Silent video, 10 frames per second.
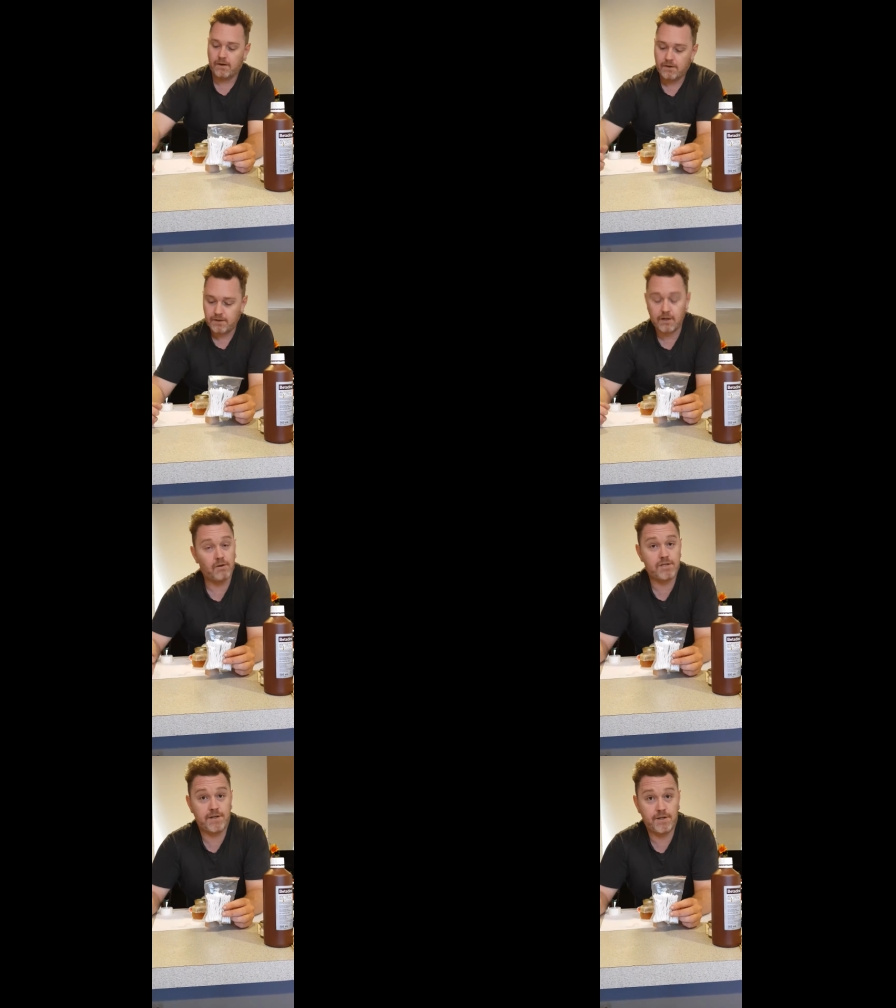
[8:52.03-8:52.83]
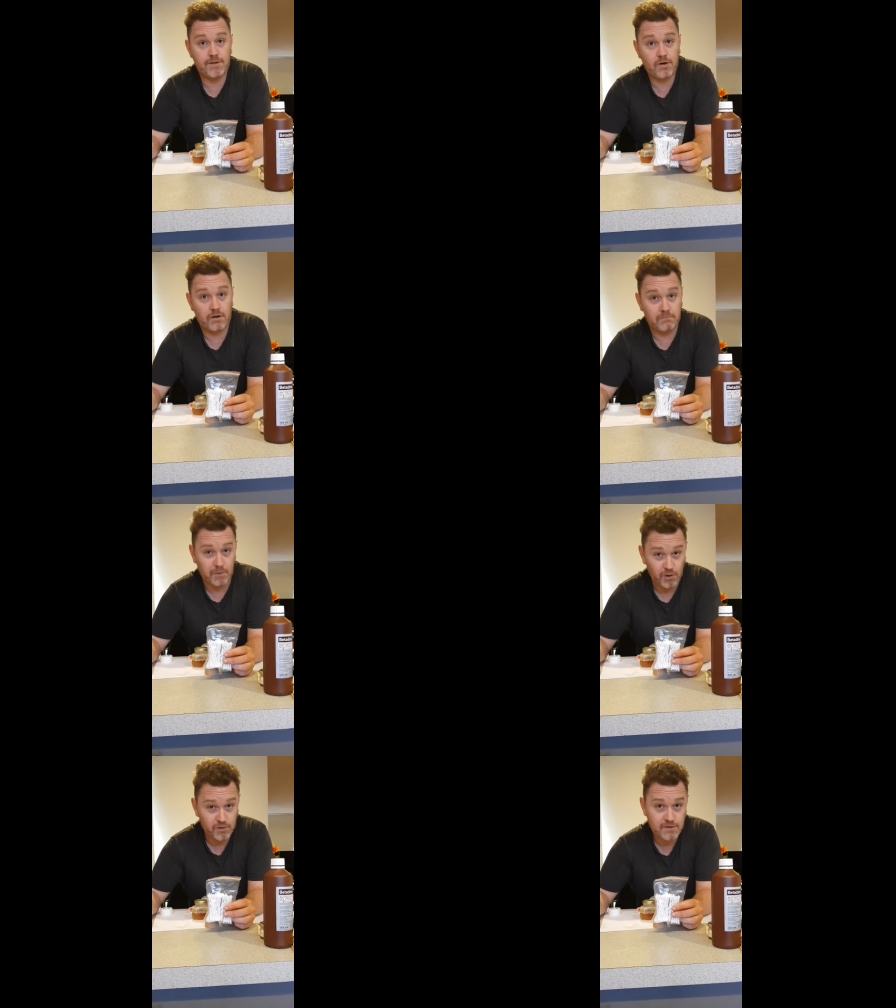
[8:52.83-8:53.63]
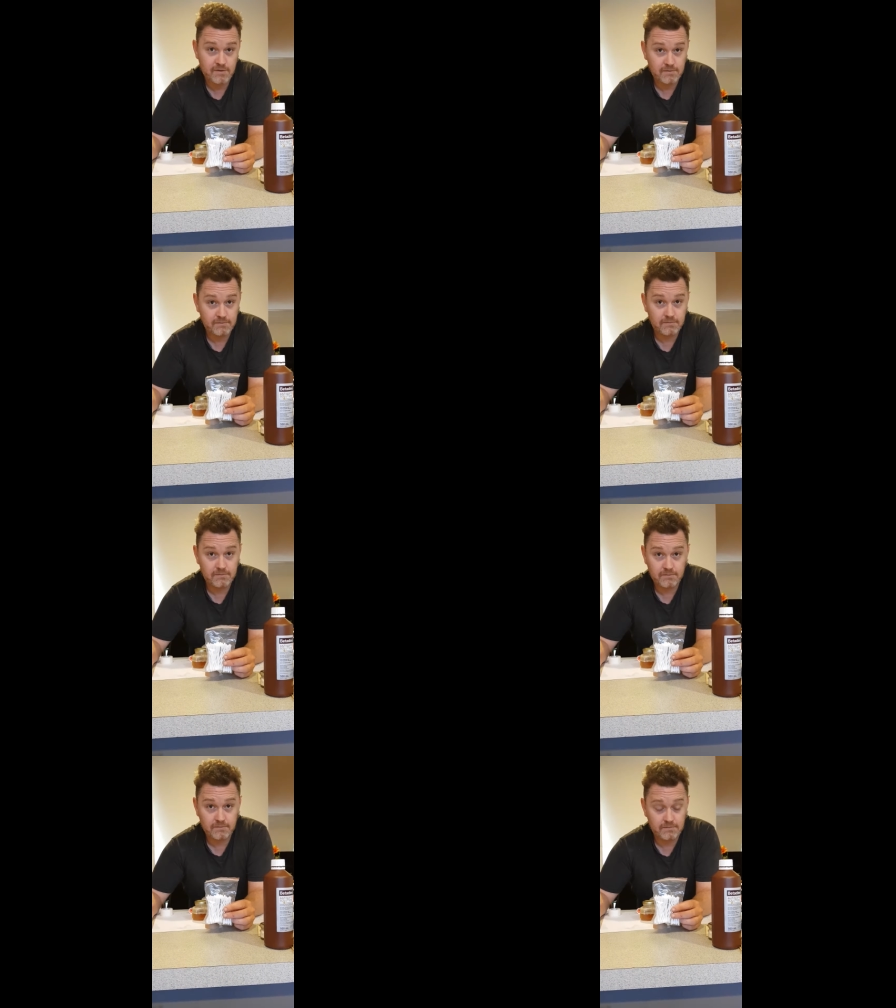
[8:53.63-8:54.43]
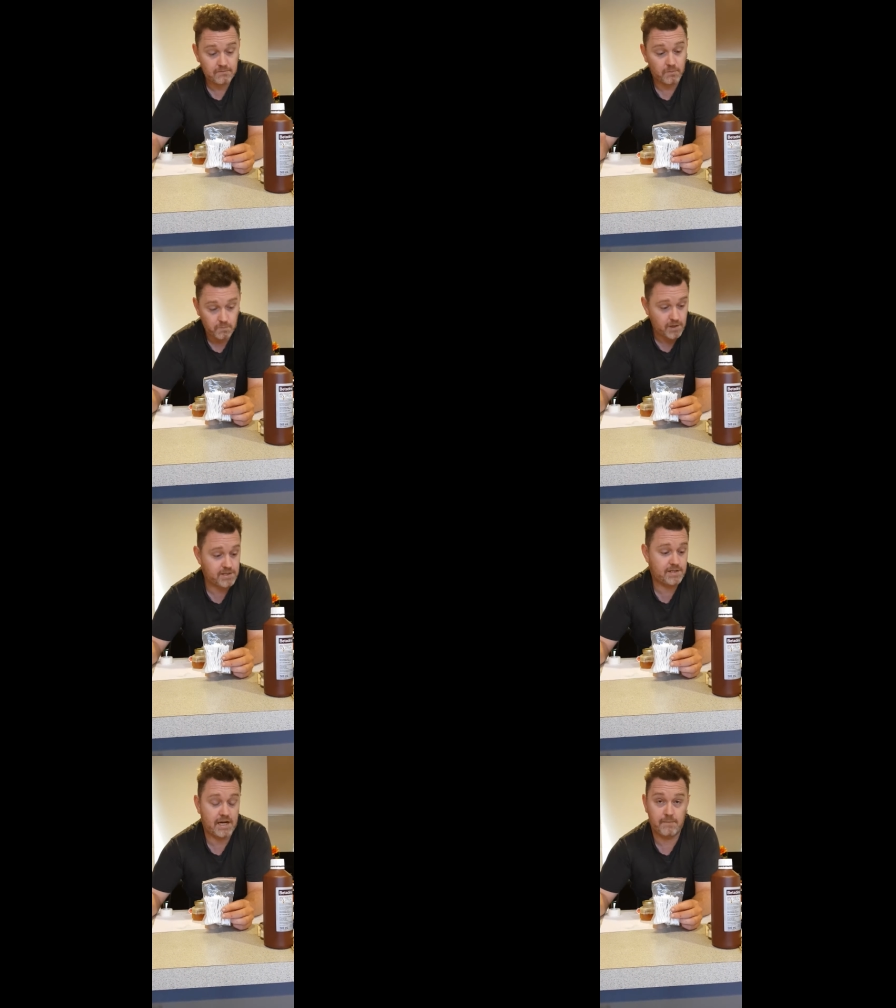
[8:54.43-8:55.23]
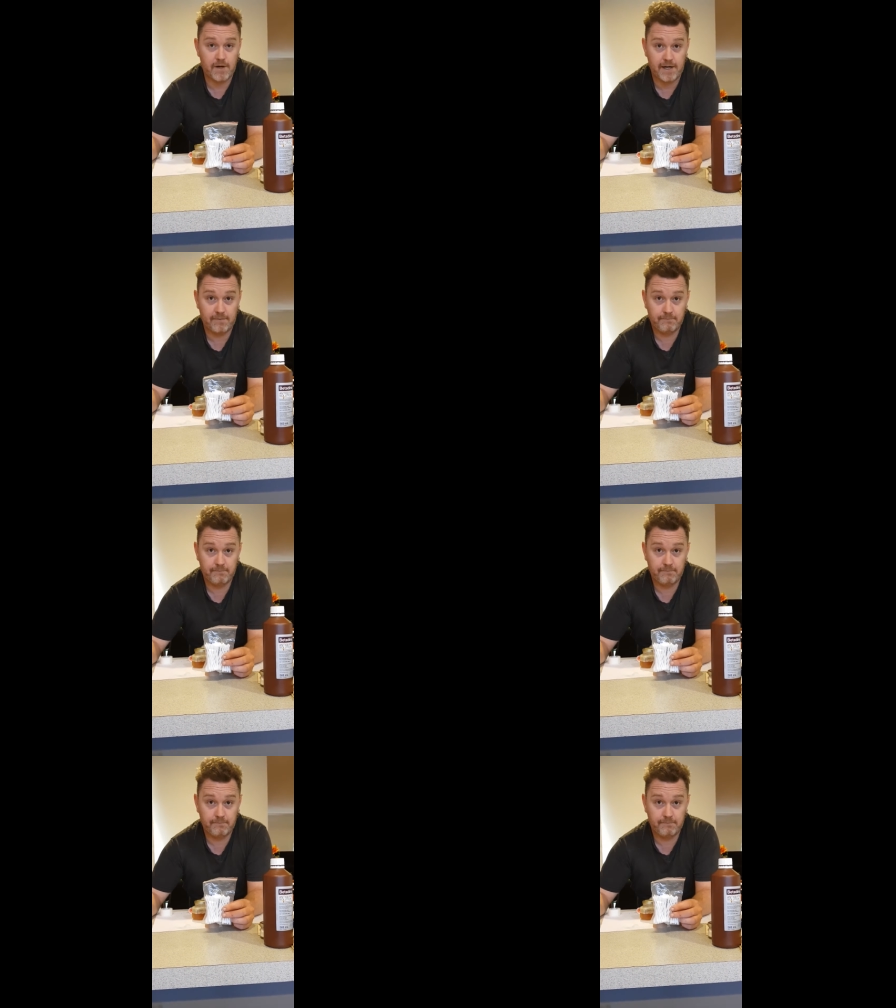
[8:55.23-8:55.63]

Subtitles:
You can also use cotton balls, works the same way.